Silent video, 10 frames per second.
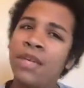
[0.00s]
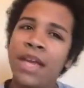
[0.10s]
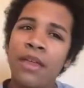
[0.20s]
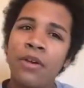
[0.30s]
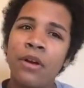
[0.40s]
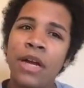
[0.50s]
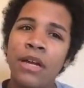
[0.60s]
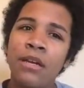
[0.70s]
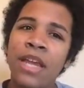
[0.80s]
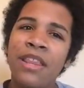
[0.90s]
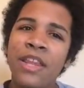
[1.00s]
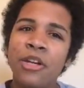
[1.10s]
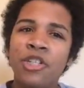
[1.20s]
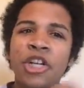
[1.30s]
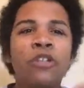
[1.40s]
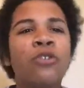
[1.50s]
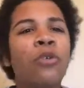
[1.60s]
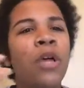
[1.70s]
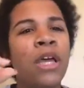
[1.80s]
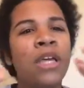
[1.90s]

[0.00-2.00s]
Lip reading: together and in their general